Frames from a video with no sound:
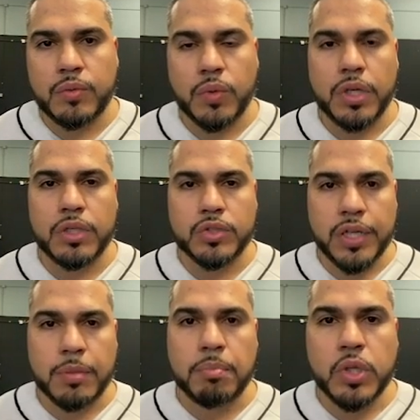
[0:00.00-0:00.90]
We're
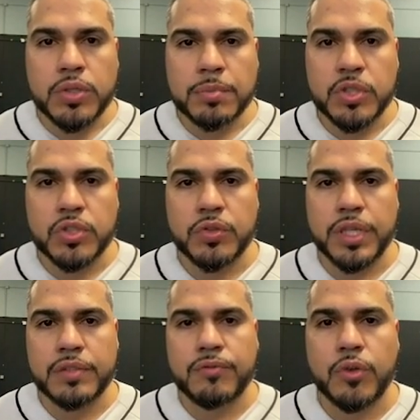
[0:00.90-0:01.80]
trying to build up the
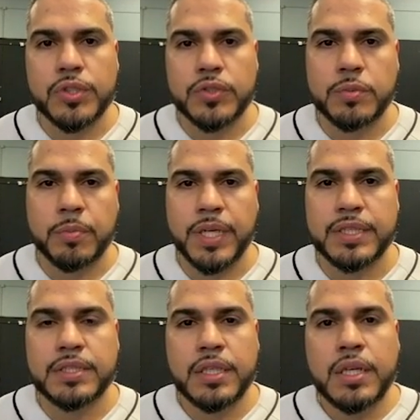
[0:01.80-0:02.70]
strength for your Supermans.